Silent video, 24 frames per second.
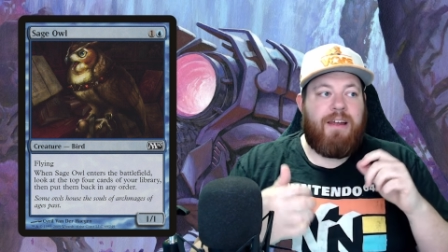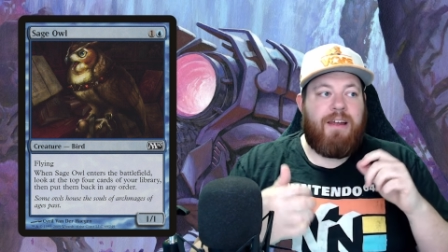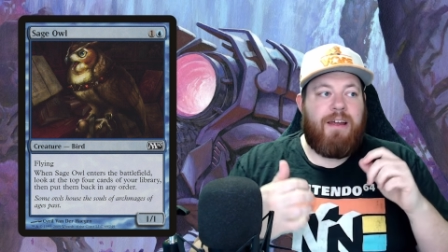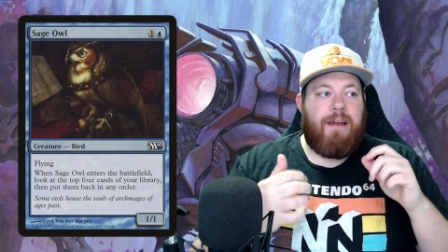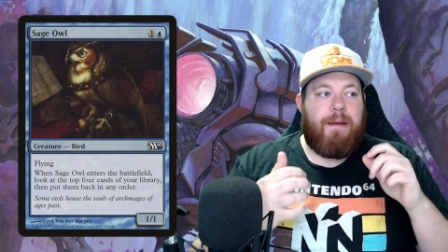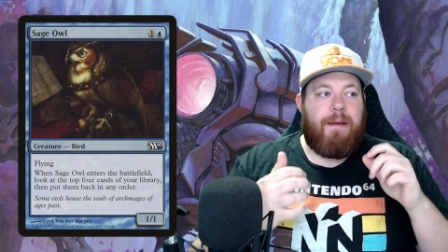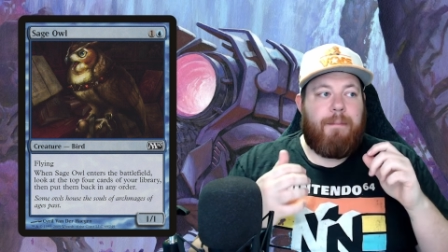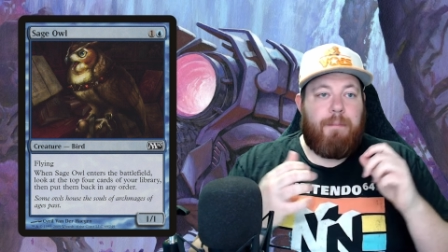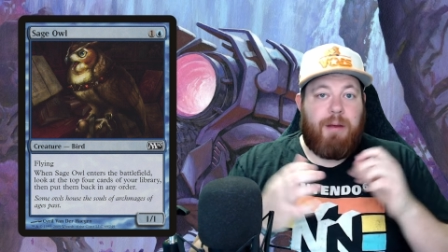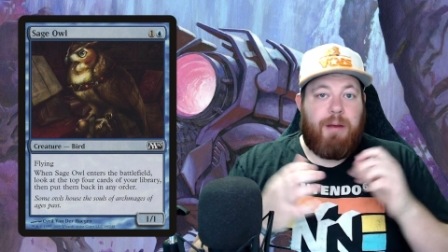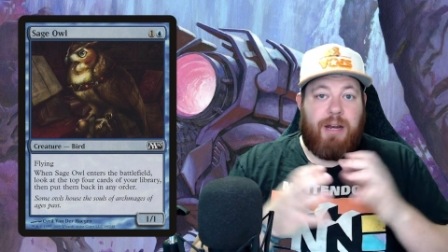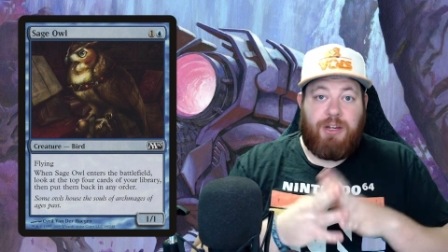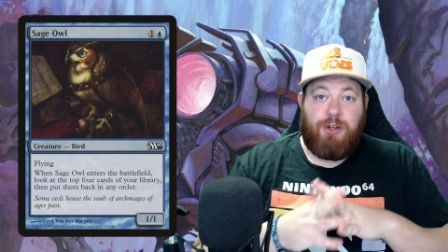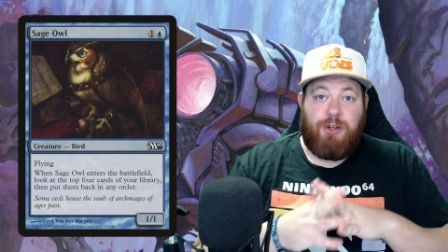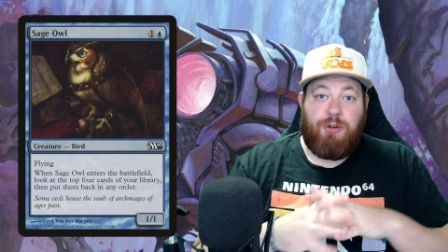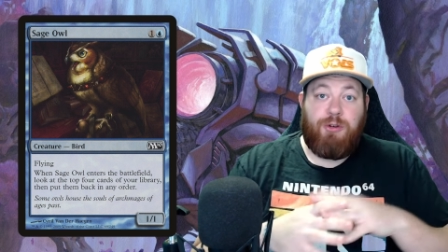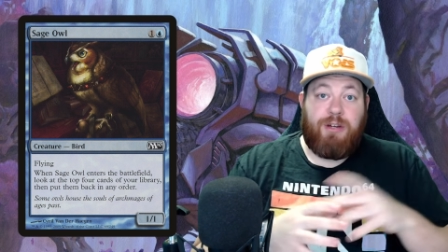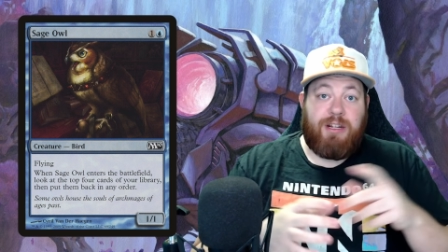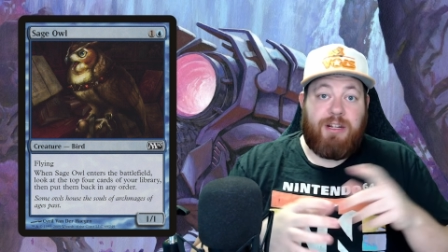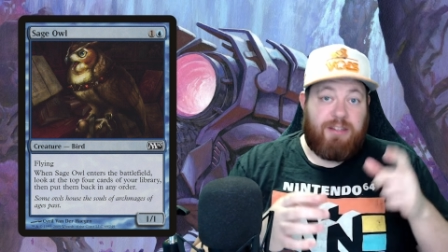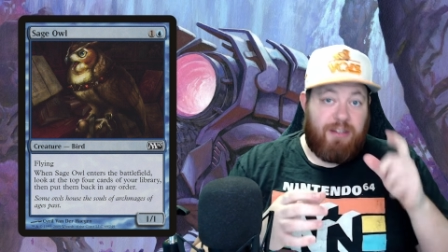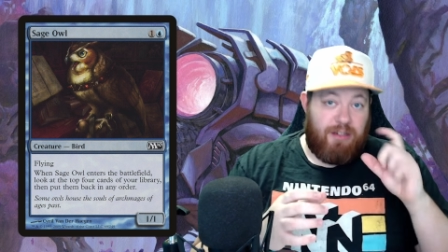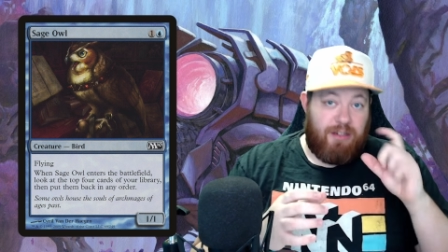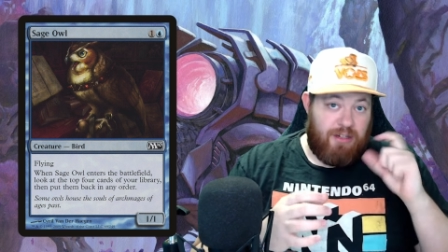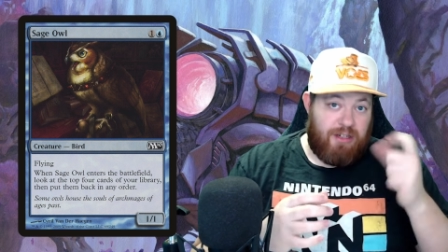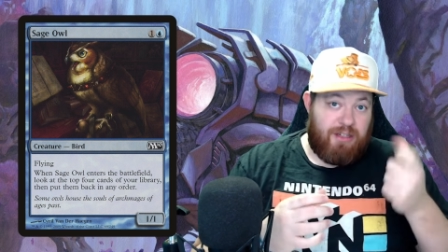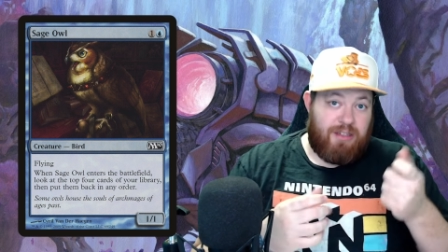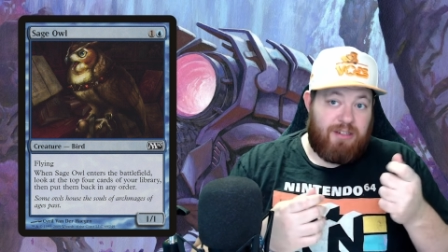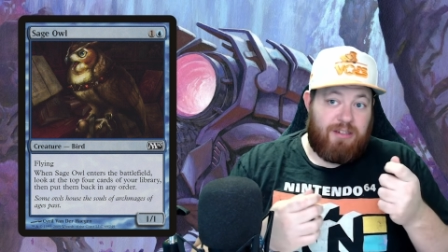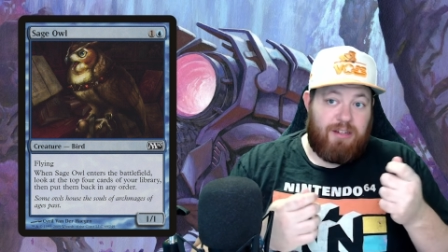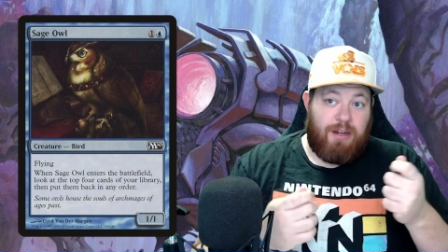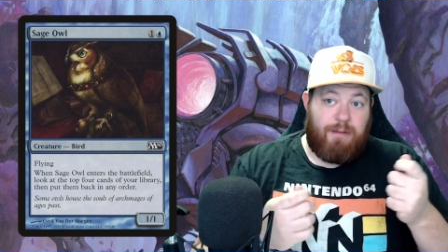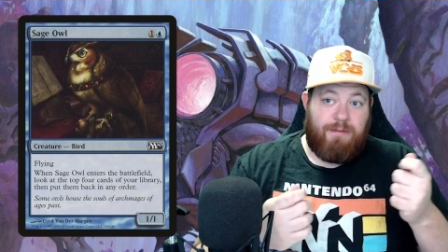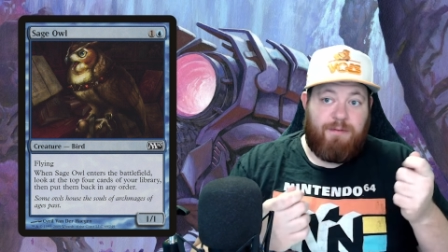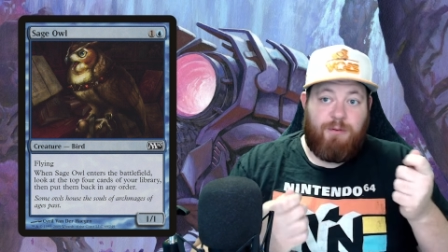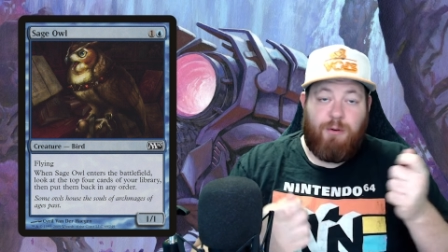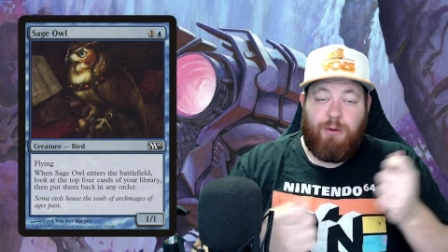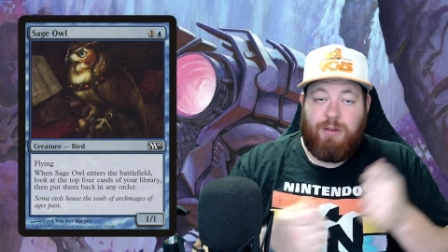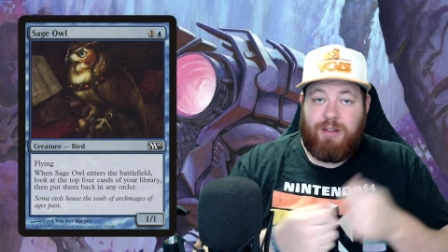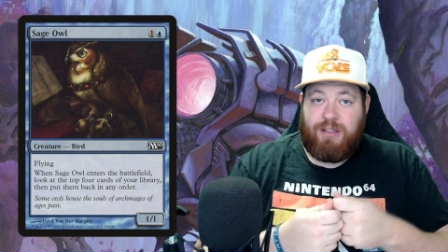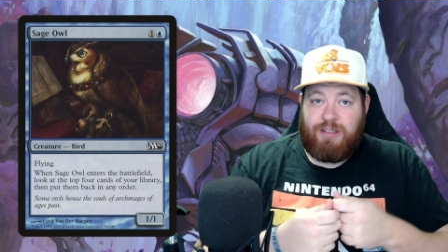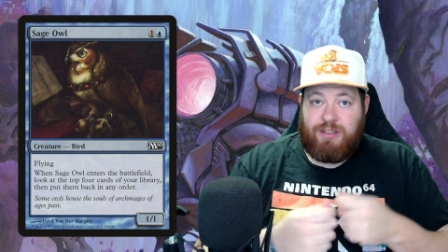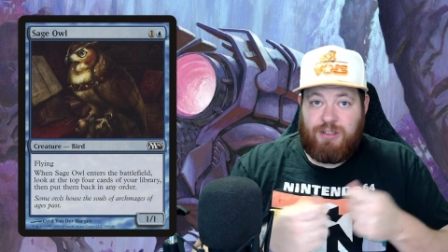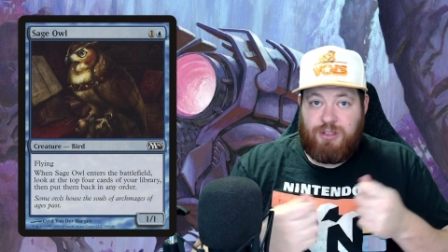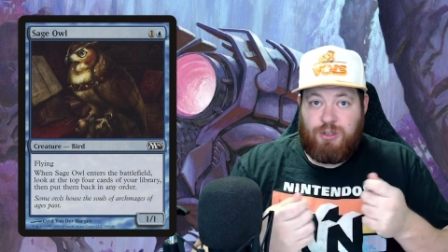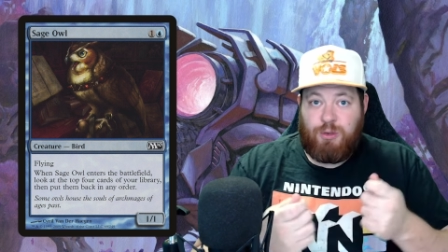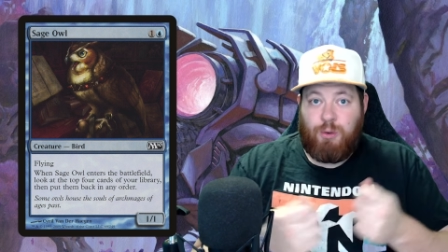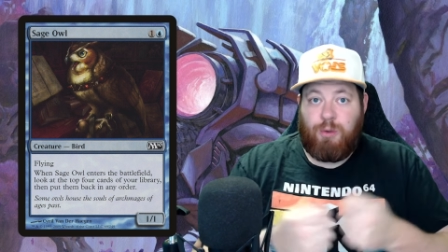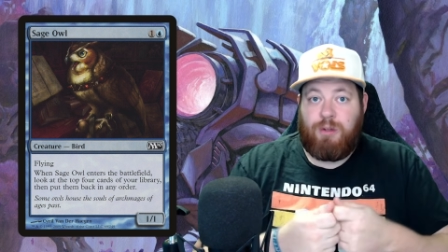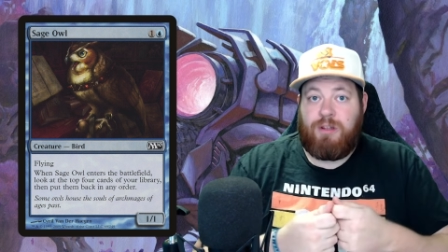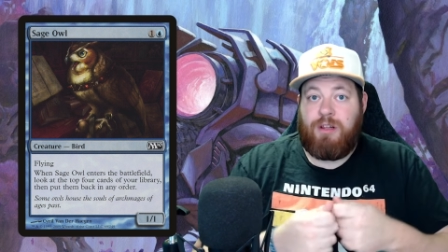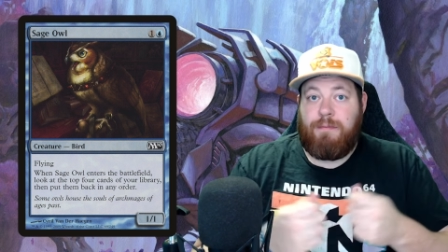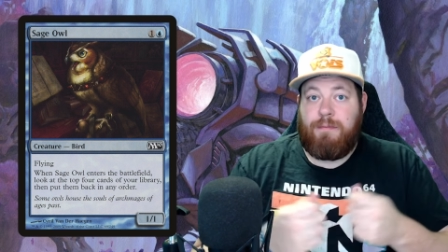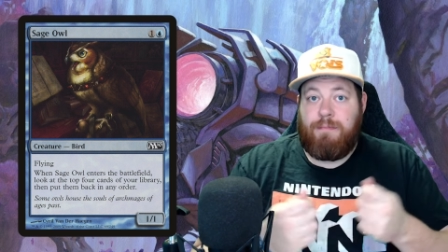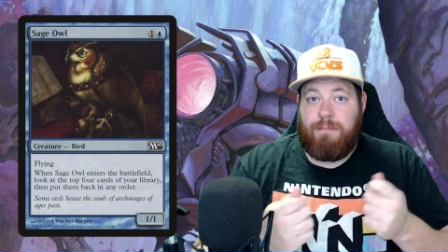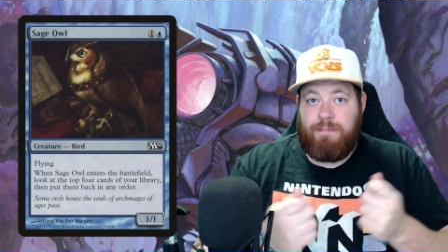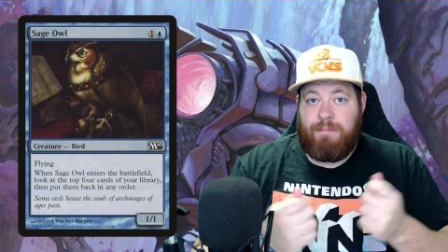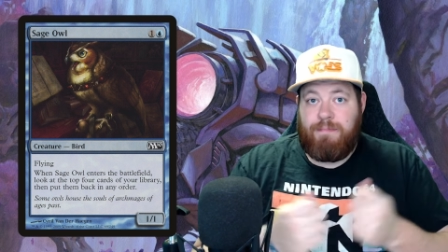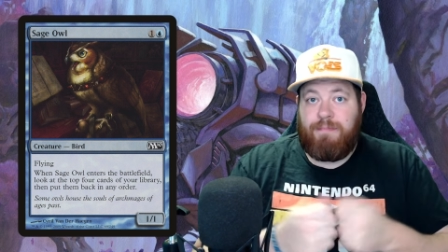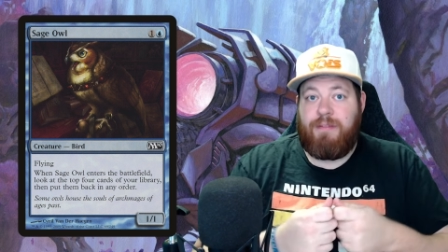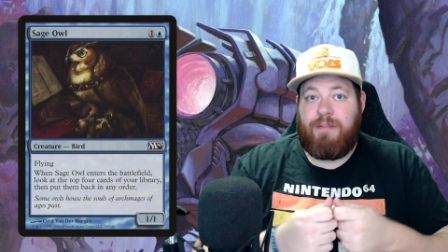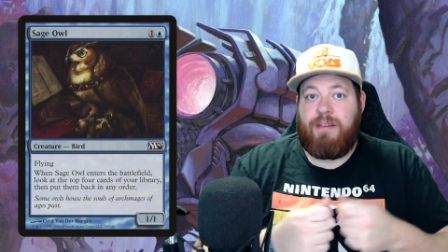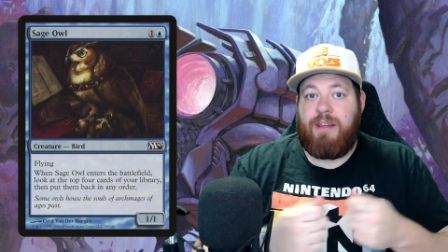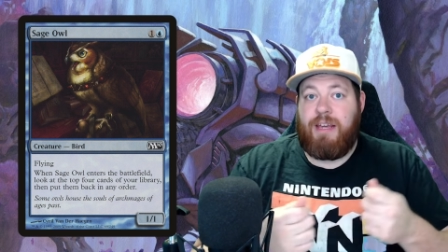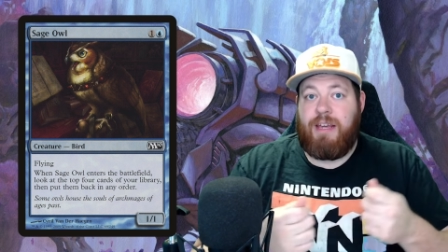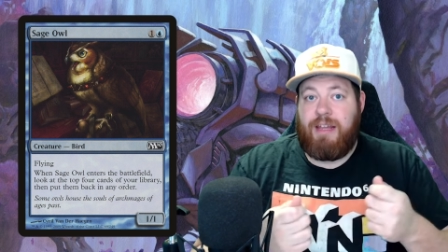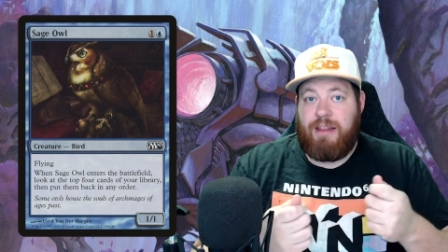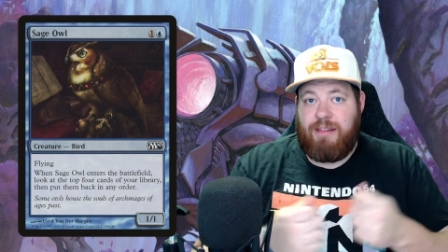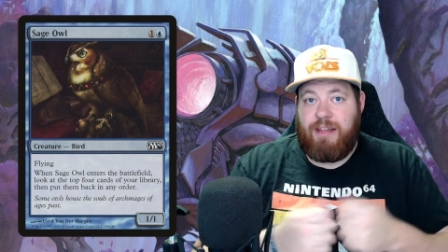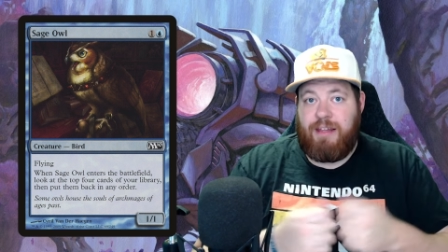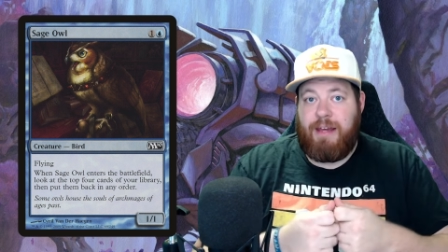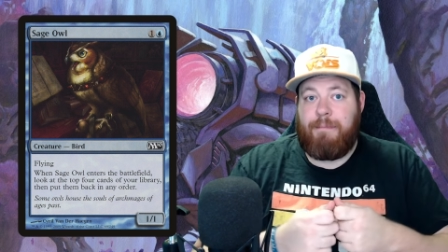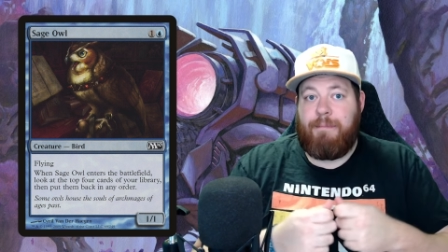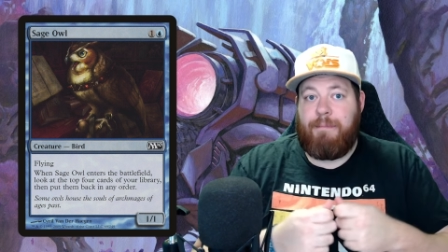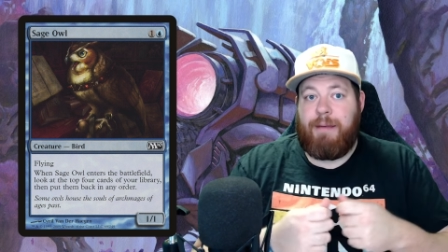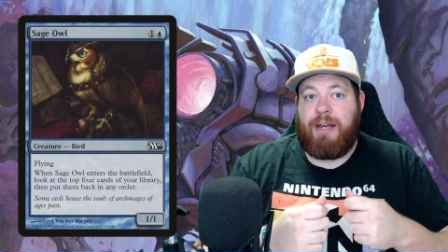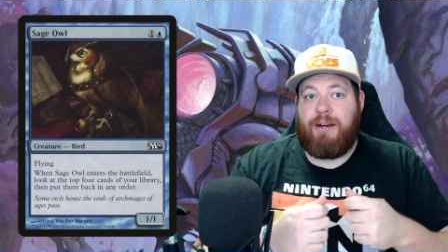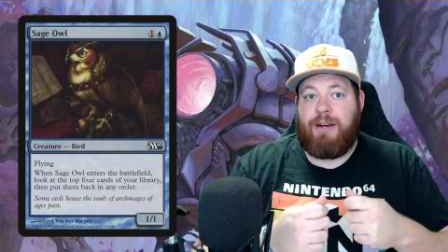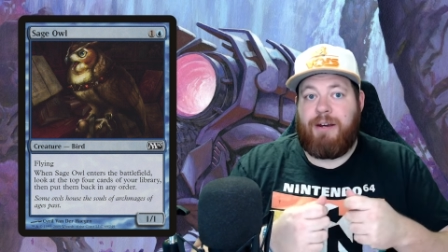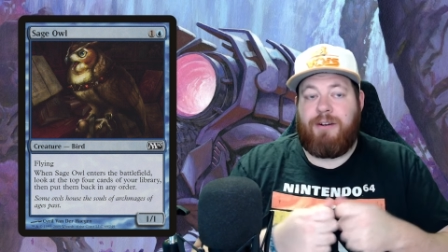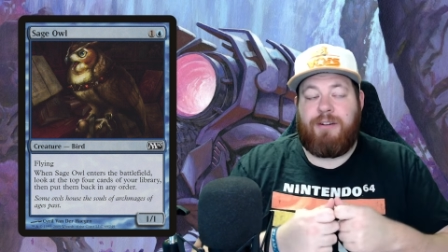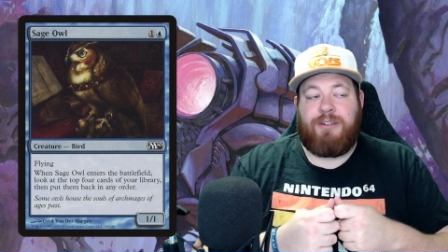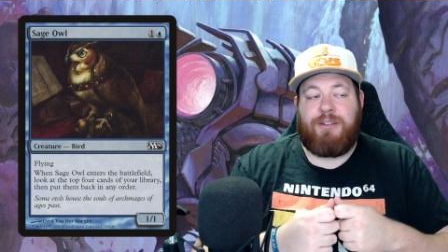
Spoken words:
But I do get to look at the top 4 and then sort them in that manner.